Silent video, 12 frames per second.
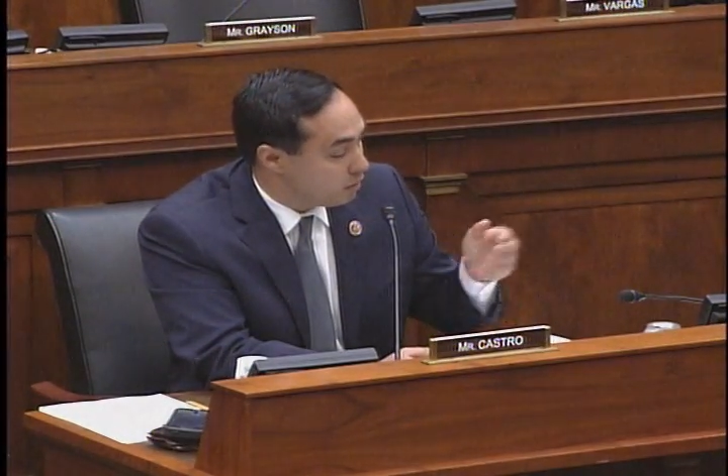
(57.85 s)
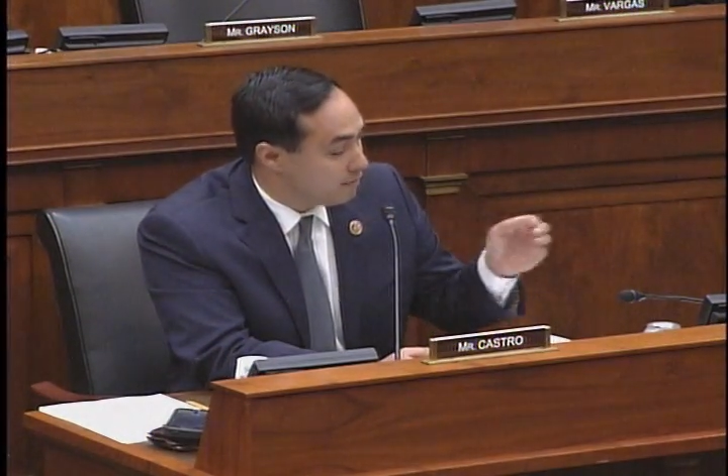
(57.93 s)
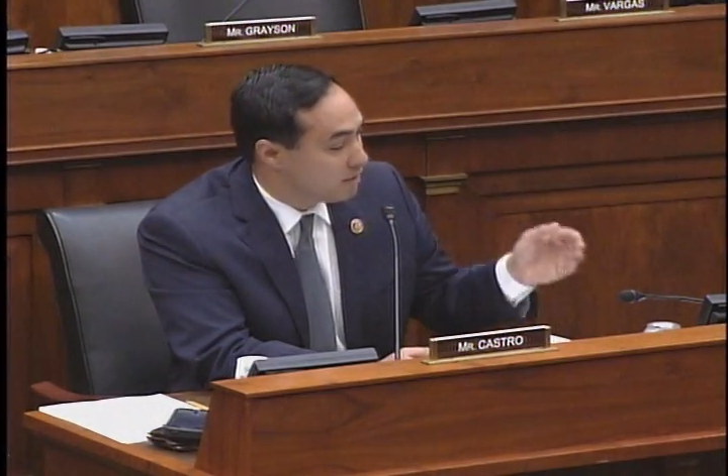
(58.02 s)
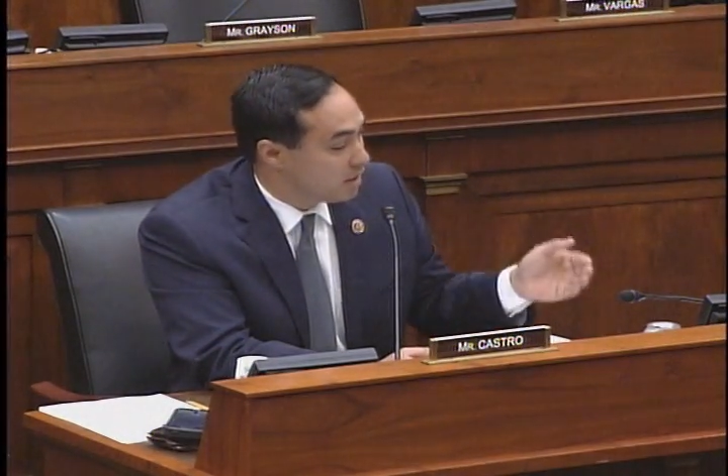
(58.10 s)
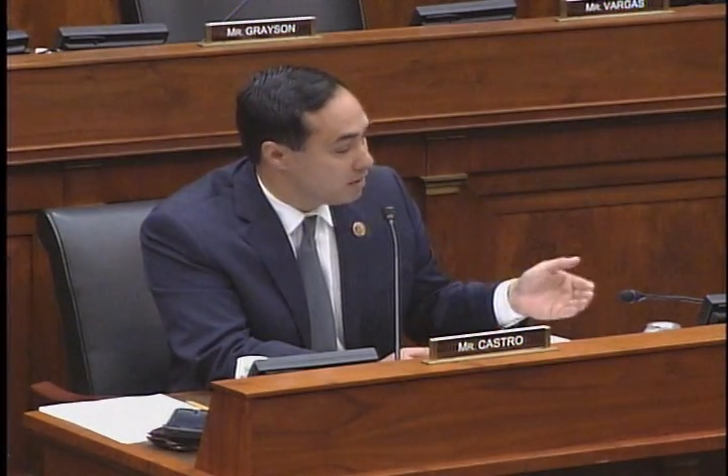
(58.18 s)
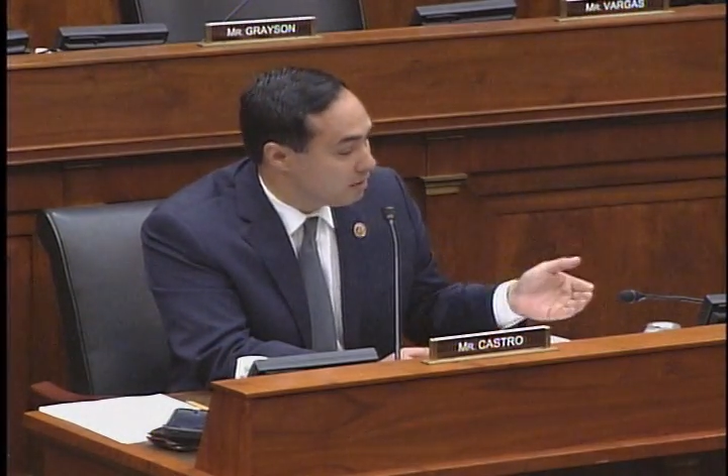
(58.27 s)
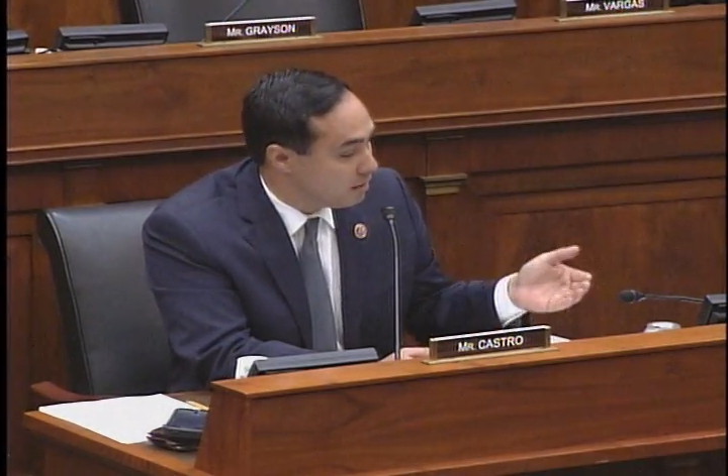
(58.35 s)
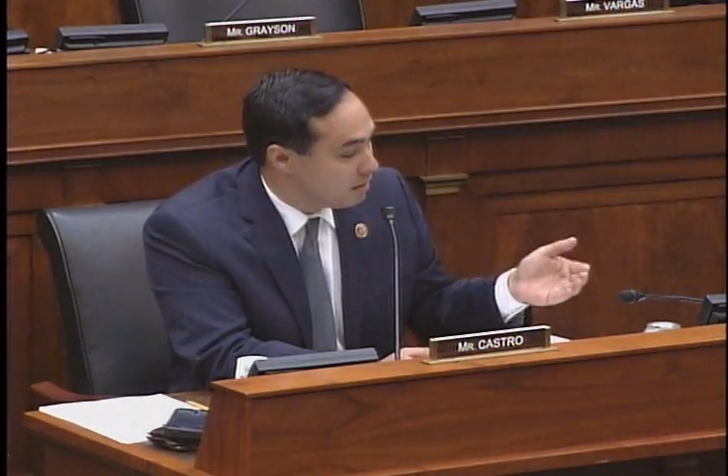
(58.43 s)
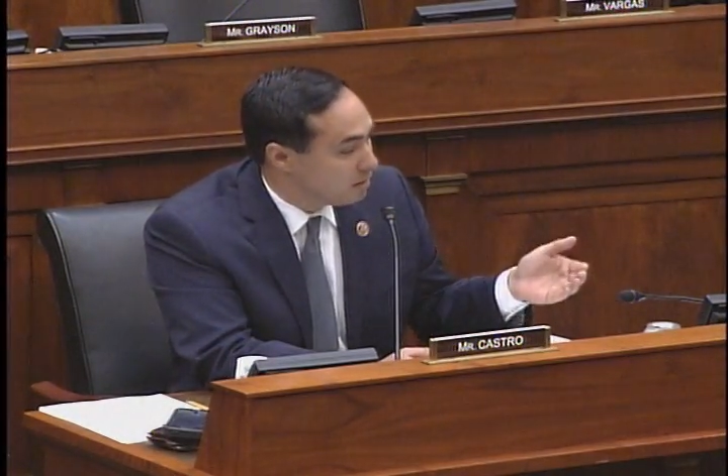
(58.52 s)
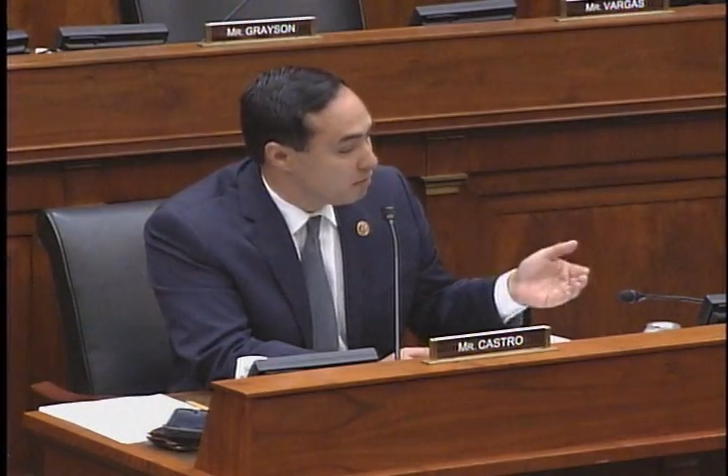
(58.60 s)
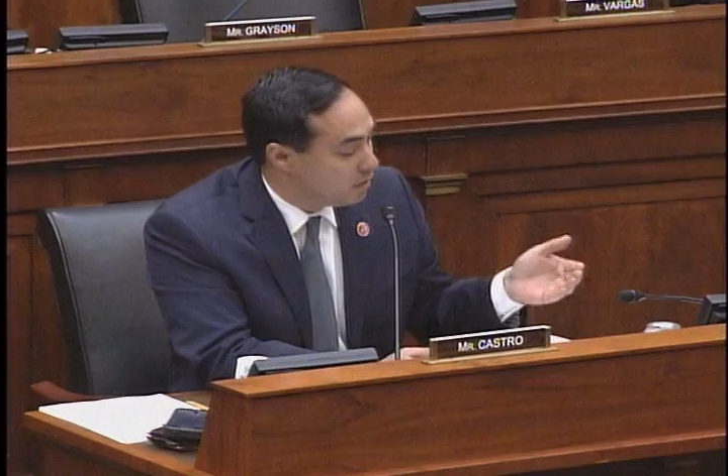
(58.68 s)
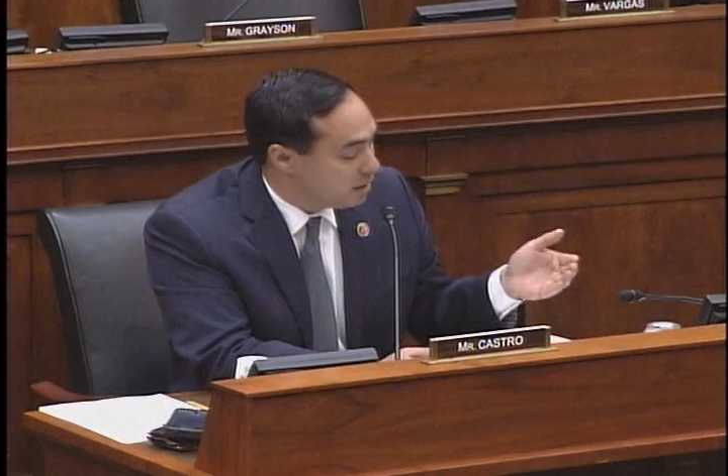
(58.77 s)
We've done,
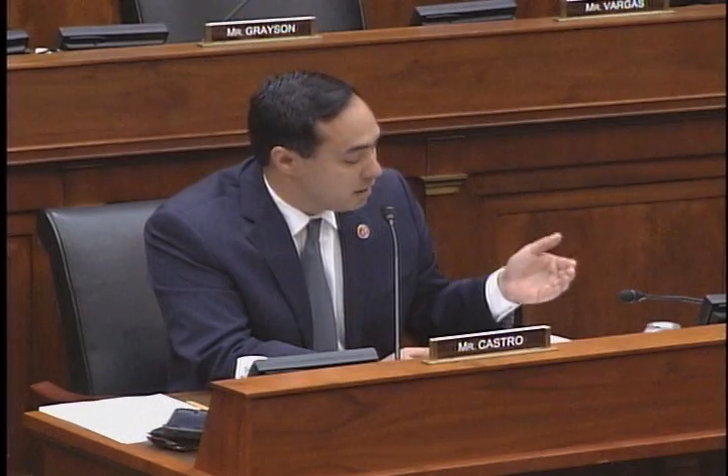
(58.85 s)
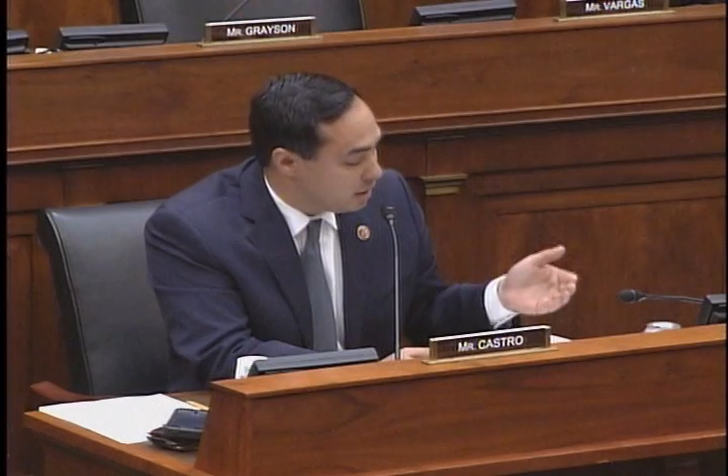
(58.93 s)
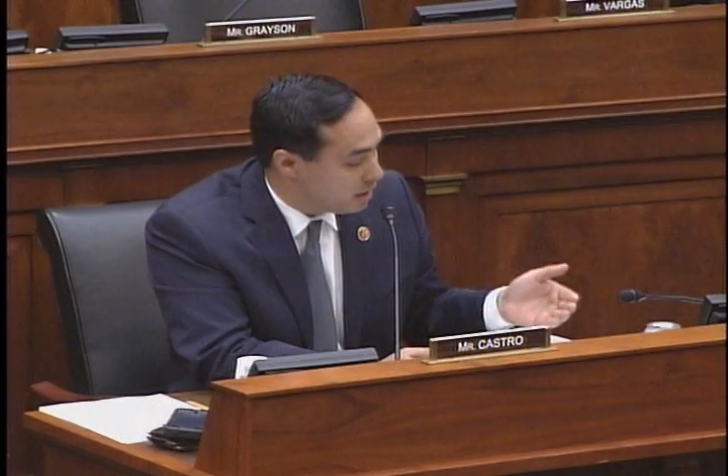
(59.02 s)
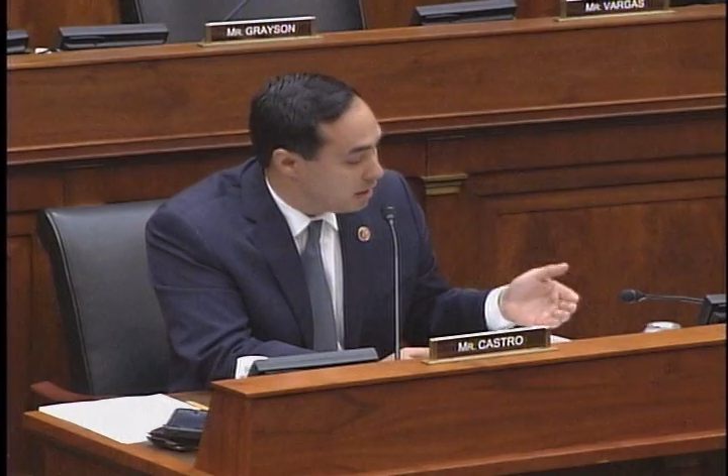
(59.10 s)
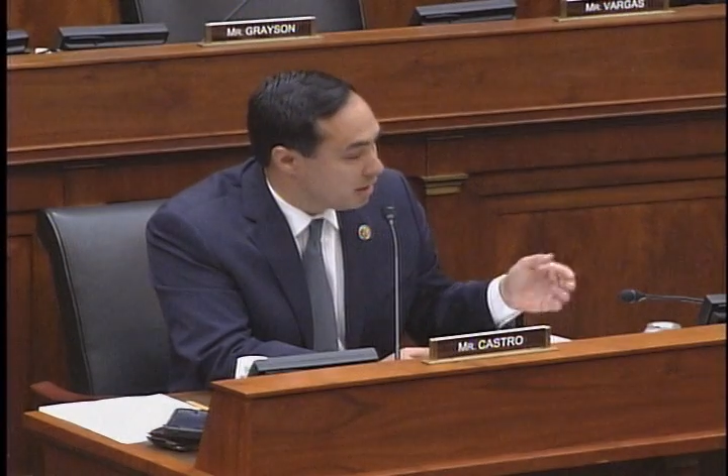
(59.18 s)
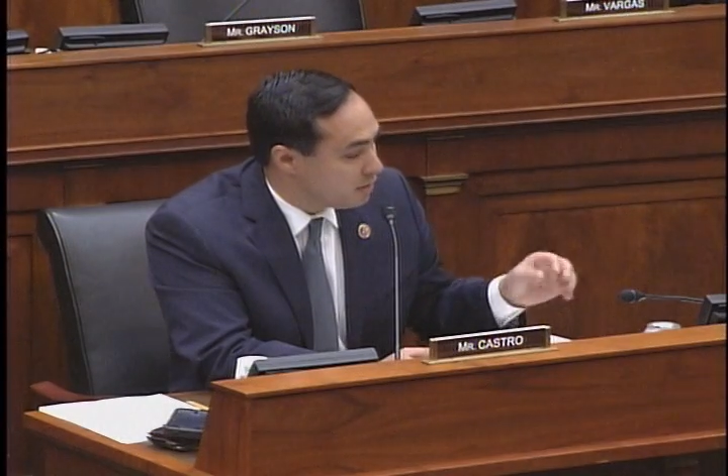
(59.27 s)
in